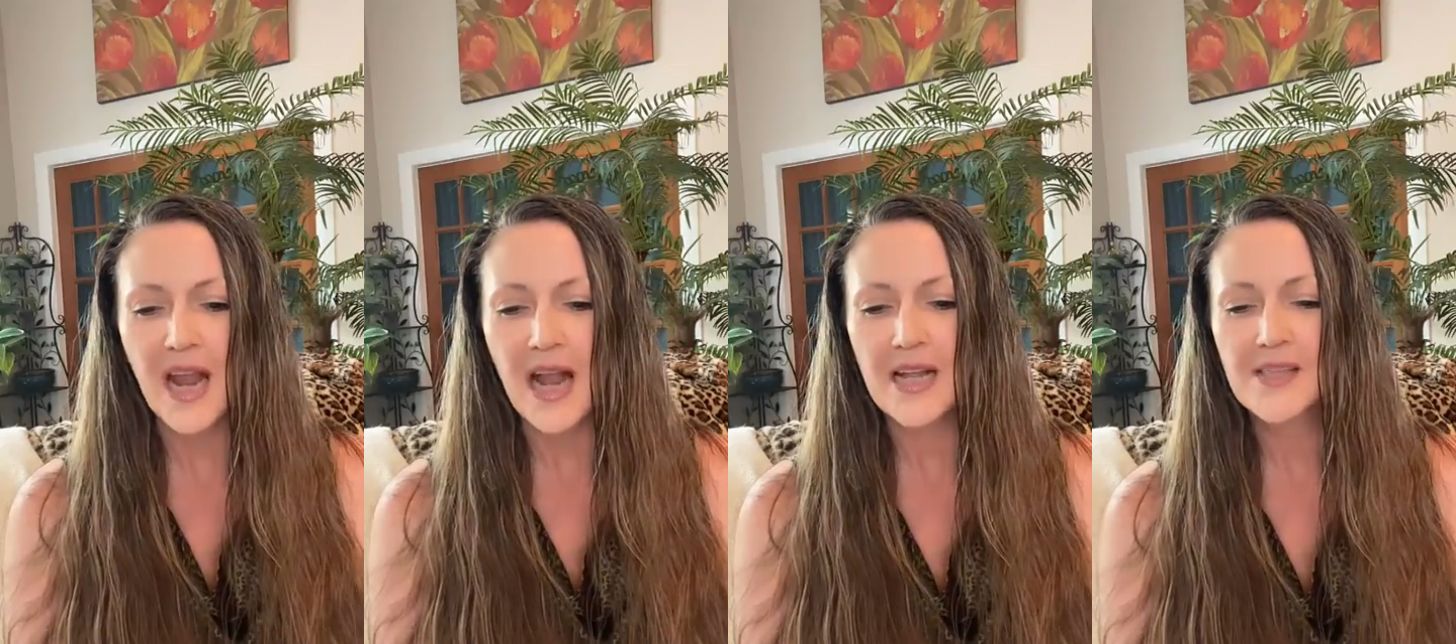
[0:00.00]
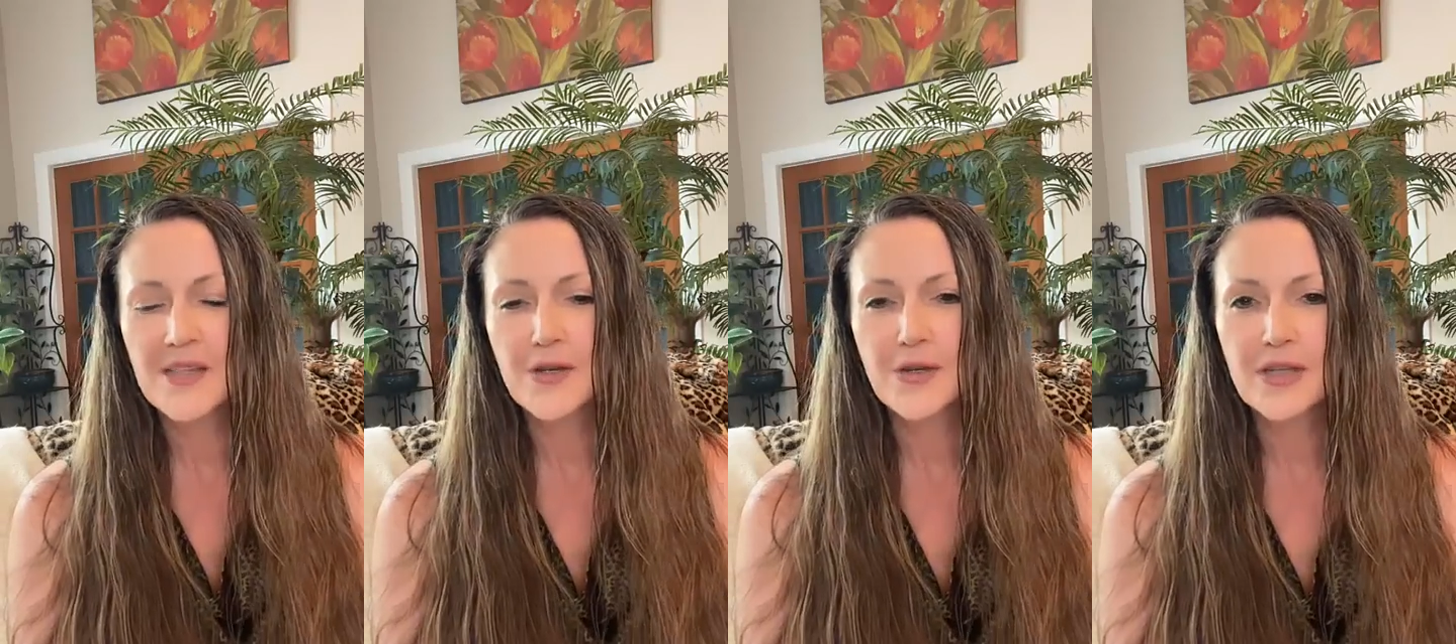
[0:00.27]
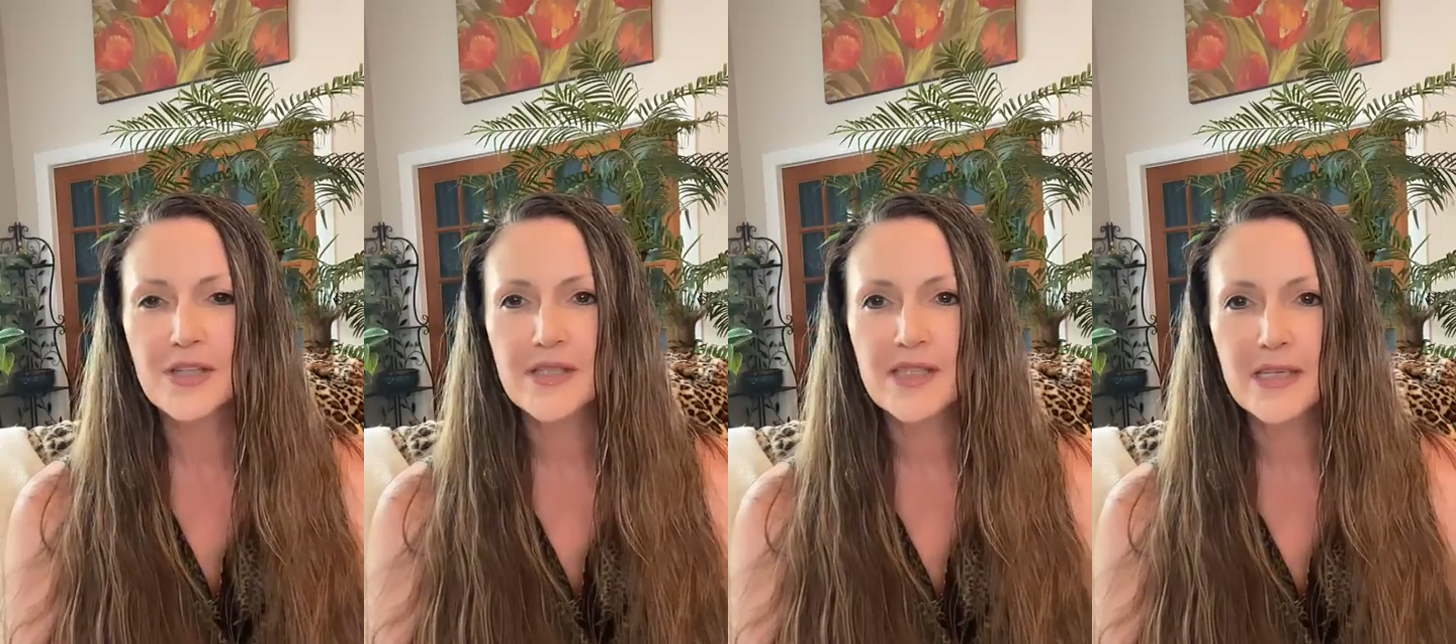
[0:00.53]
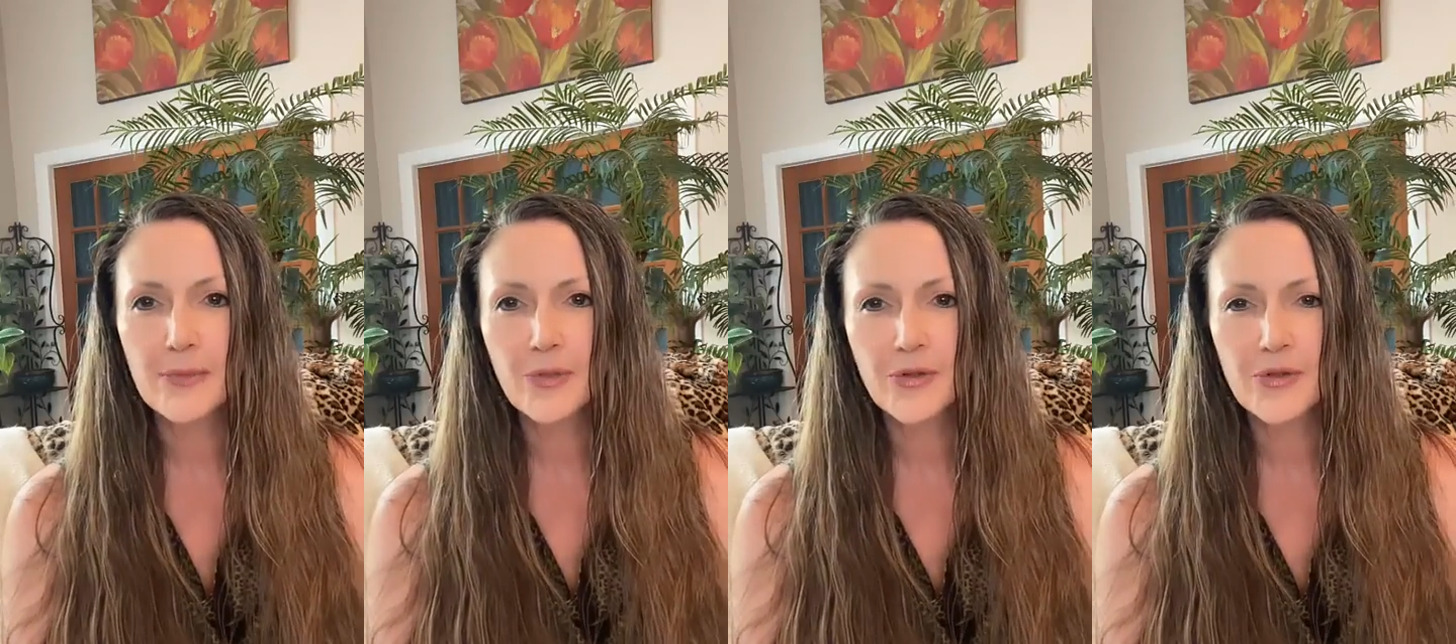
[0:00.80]
And so
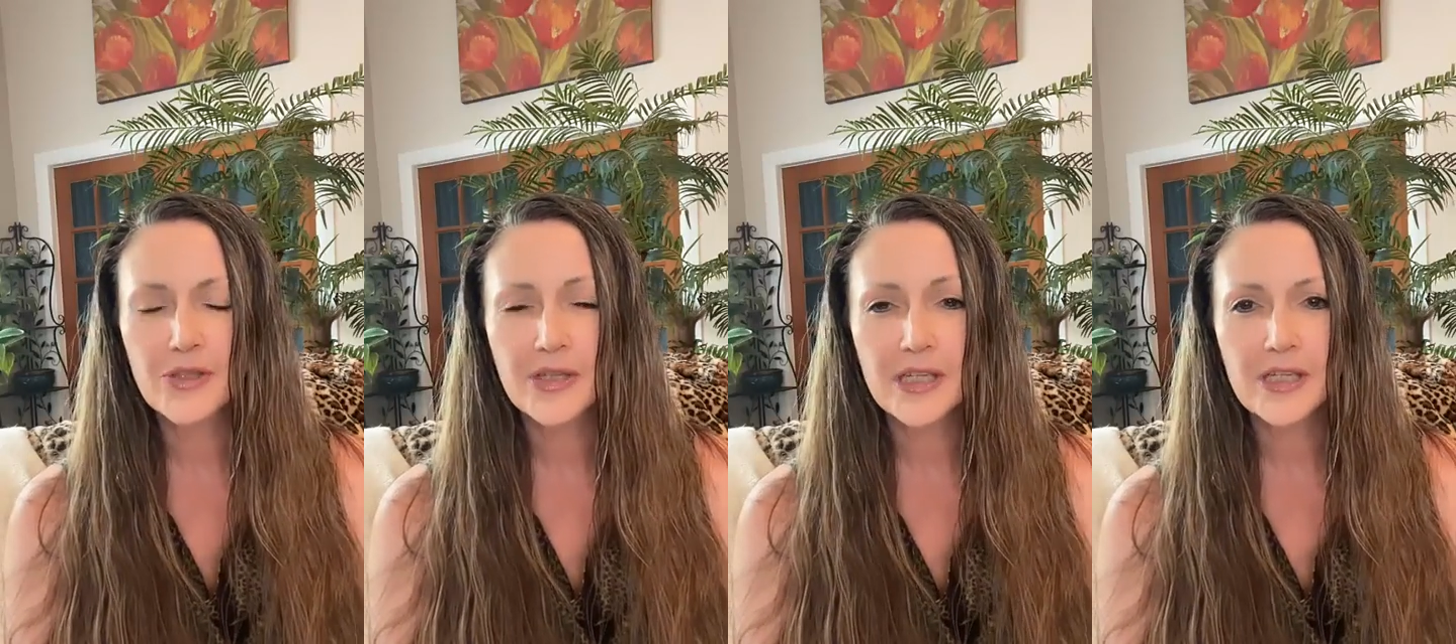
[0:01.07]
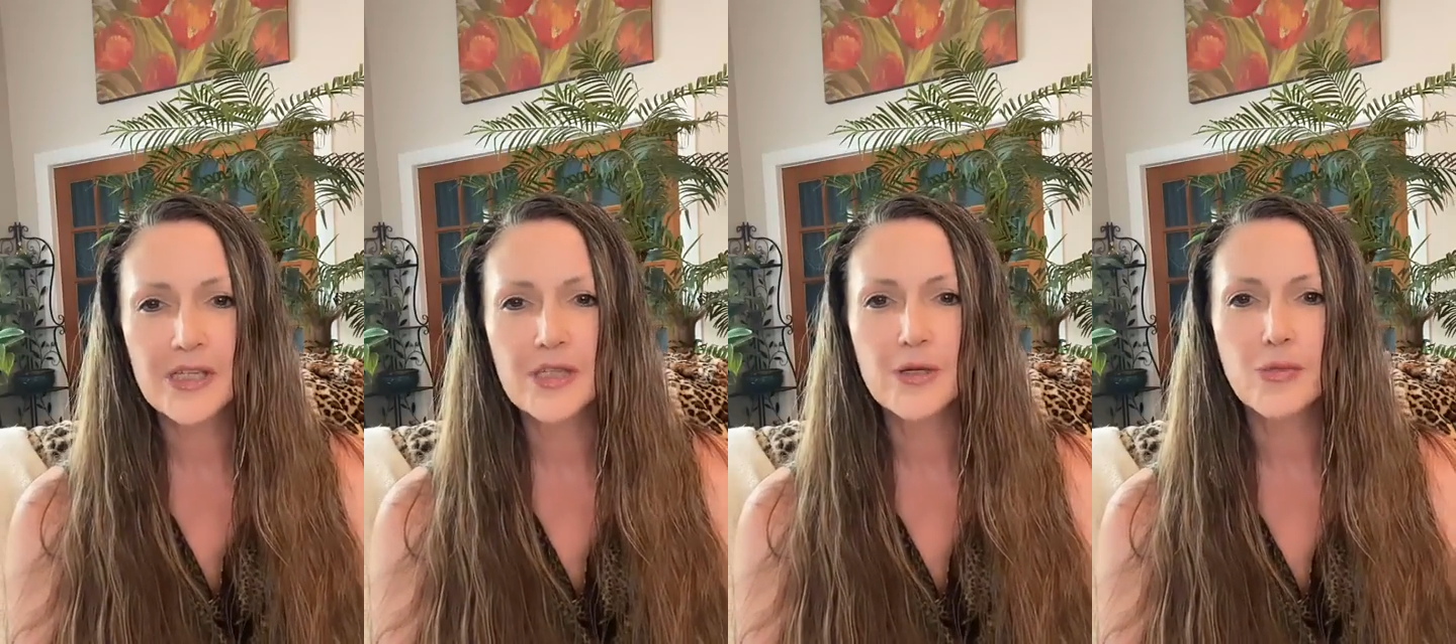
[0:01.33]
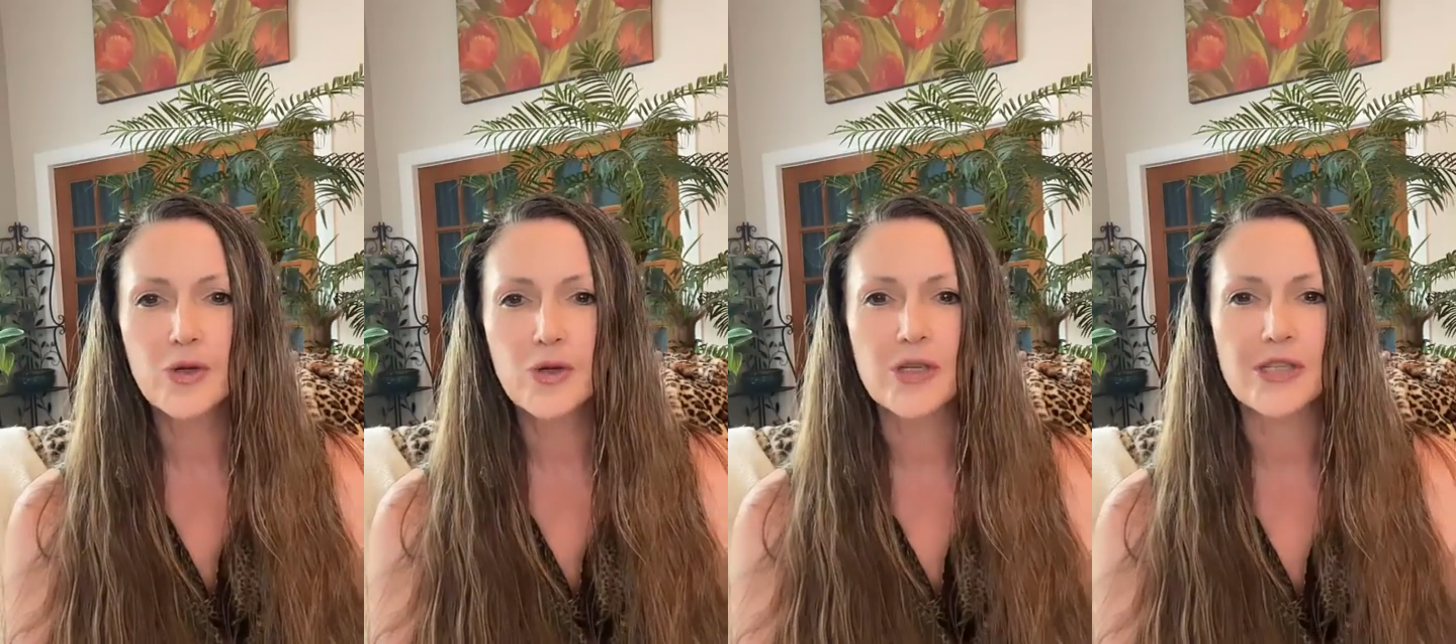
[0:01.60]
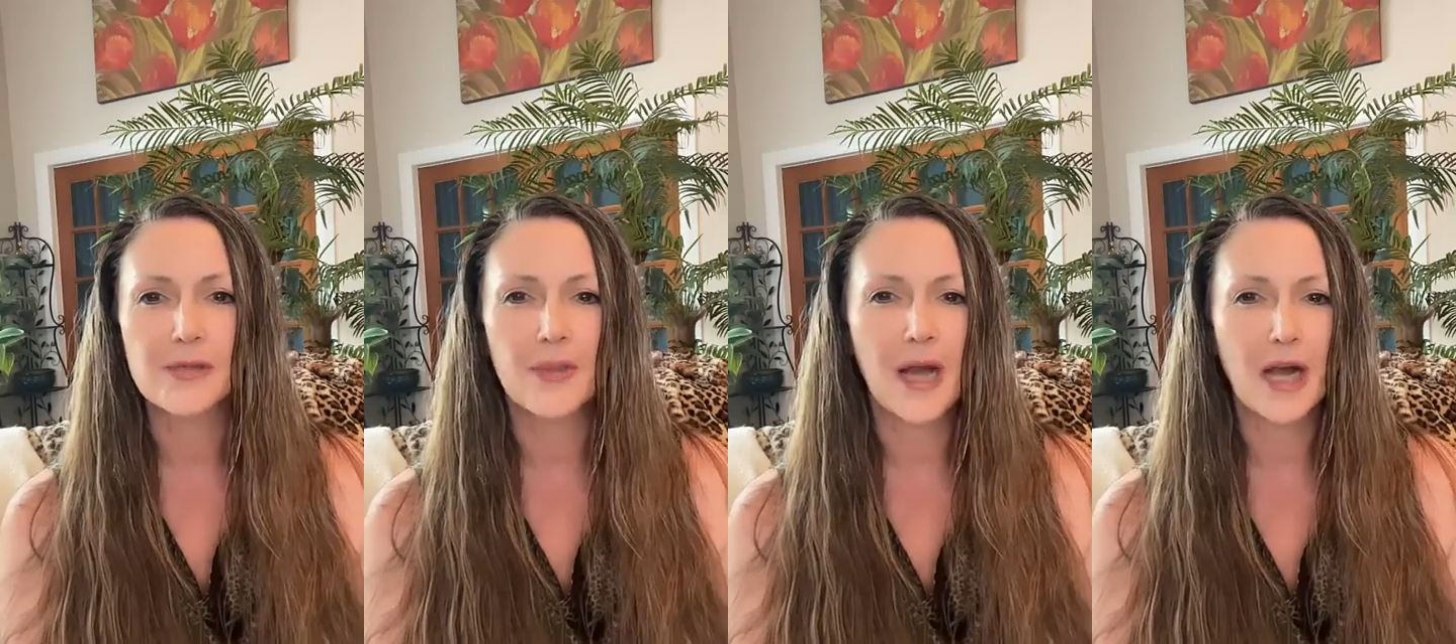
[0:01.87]

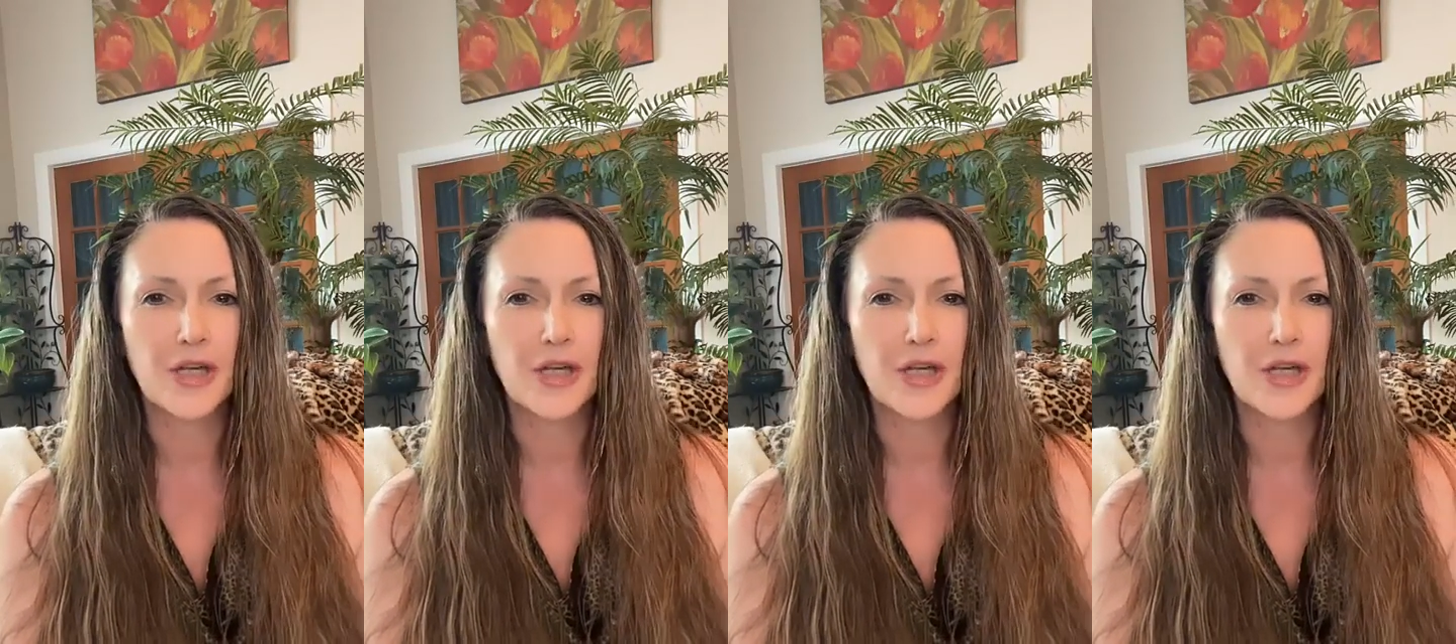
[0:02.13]
consumerism